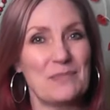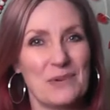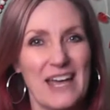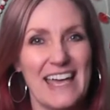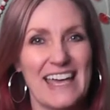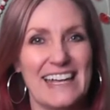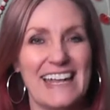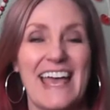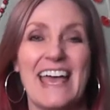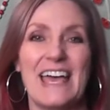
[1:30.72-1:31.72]
bread
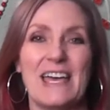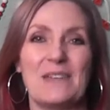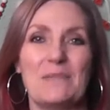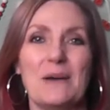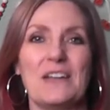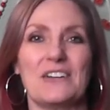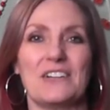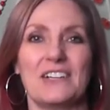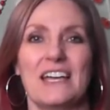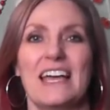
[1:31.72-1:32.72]
and butter,
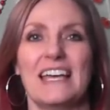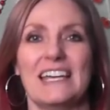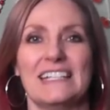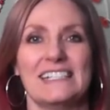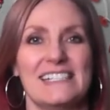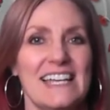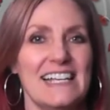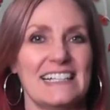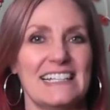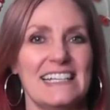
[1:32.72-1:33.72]

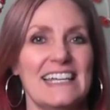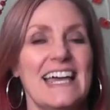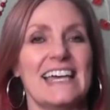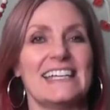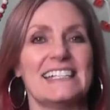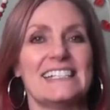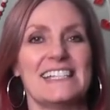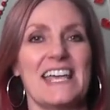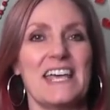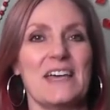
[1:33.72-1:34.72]
jelly and
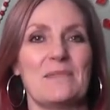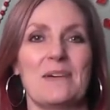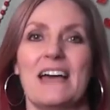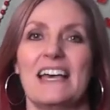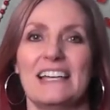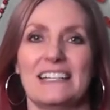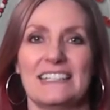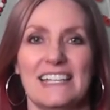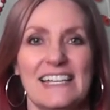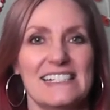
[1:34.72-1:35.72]
jam.
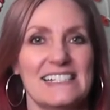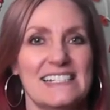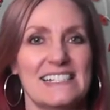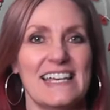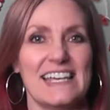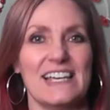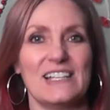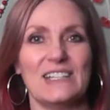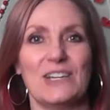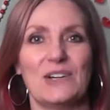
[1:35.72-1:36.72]
Let's say
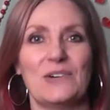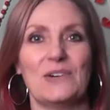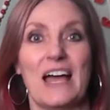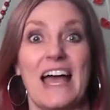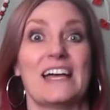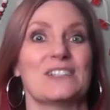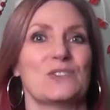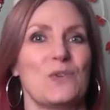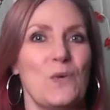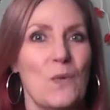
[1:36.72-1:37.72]
hello
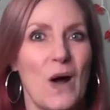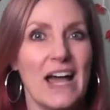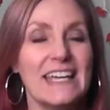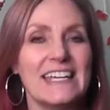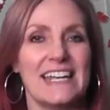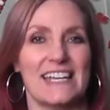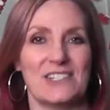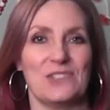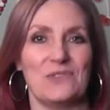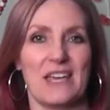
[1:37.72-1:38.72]
as quiet
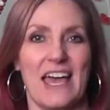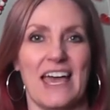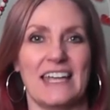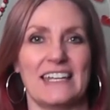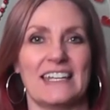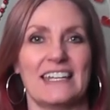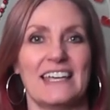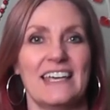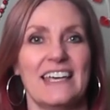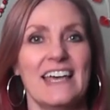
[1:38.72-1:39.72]
as you can.
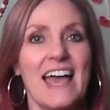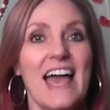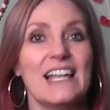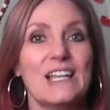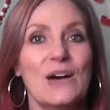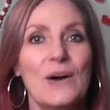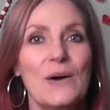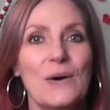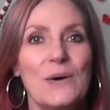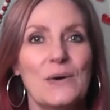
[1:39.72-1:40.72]

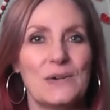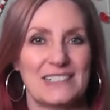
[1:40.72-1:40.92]
Hello.